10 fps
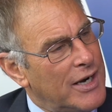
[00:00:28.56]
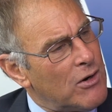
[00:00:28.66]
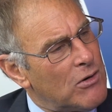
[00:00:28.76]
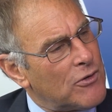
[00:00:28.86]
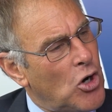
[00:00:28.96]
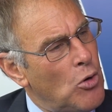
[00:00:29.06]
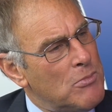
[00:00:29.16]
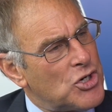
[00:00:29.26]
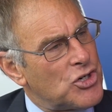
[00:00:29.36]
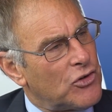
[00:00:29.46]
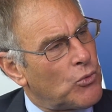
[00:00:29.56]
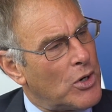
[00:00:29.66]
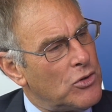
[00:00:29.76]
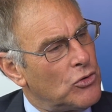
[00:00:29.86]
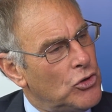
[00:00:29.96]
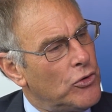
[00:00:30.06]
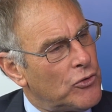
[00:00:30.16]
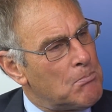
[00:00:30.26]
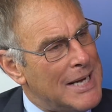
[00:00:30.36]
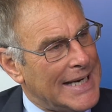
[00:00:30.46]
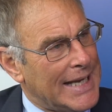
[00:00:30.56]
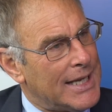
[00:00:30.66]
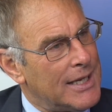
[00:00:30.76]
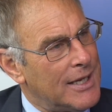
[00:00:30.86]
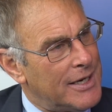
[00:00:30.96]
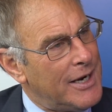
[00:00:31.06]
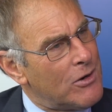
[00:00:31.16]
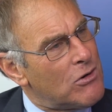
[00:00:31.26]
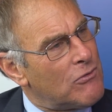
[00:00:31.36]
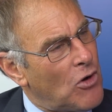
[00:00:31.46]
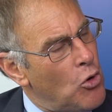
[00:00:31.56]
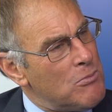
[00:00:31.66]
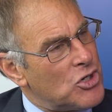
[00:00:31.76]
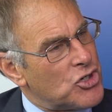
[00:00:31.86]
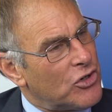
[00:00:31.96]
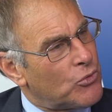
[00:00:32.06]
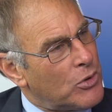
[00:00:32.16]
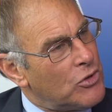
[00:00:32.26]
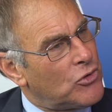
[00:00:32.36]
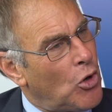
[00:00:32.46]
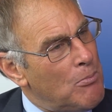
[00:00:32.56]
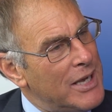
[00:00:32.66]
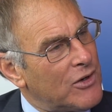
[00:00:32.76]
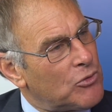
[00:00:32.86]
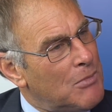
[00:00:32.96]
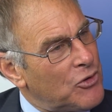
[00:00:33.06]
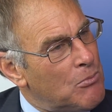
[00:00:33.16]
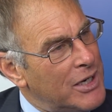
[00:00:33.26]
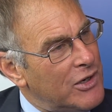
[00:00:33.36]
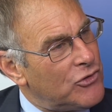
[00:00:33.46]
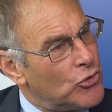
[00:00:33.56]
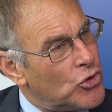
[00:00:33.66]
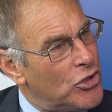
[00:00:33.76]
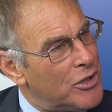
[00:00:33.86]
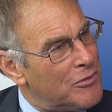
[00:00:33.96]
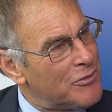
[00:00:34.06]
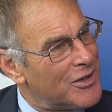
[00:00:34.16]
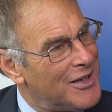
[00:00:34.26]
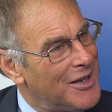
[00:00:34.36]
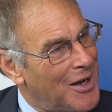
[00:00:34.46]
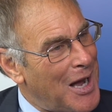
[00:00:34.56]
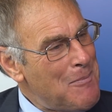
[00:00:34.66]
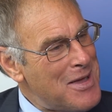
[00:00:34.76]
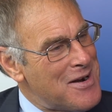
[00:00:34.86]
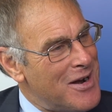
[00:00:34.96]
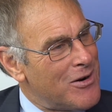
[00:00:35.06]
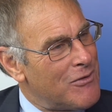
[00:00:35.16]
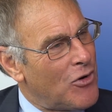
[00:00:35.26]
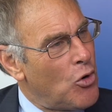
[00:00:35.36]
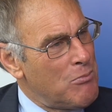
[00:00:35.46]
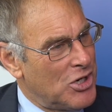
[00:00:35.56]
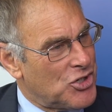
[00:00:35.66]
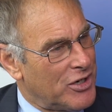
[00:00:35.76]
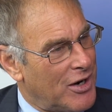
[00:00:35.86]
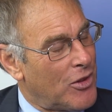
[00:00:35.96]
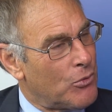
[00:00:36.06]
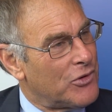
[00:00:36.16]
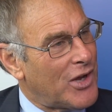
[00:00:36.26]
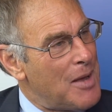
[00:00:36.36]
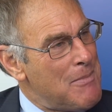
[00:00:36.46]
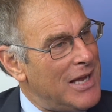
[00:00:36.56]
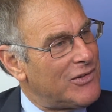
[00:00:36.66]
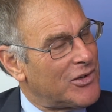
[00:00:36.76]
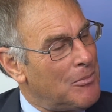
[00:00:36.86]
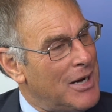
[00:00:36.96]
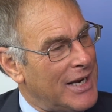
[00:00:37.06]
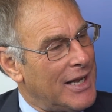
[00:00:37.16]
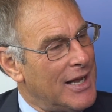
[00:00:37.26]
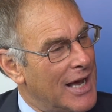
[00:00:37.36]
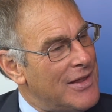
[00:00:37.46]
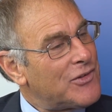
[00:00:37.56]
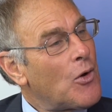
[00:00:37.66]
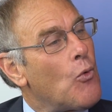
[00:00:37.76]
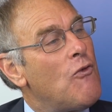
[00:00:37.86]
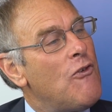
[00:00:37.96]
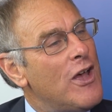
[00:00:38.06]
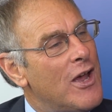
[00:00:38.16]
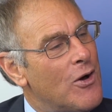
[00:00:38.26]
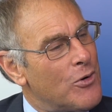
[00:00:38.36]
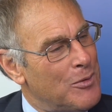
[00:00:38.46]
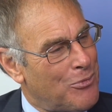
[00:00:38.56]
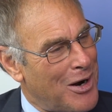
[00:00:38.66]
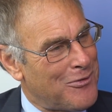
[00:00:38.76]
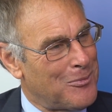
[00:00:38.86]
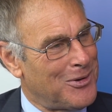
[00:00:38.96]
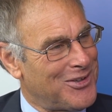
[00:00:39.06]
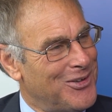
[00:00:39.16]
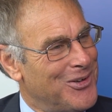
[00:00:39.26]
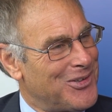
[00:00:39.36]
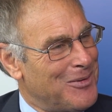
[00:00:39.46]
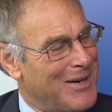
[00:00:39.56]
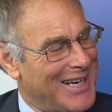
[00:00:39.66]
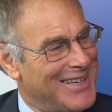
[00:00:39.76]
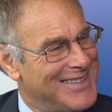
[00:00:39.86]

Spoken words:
An error of commission is where you lose money. An error of omission is where you don't make as much money as you could have. I made an error of omission. In other words, I made some money, and that's very preferable to losing money.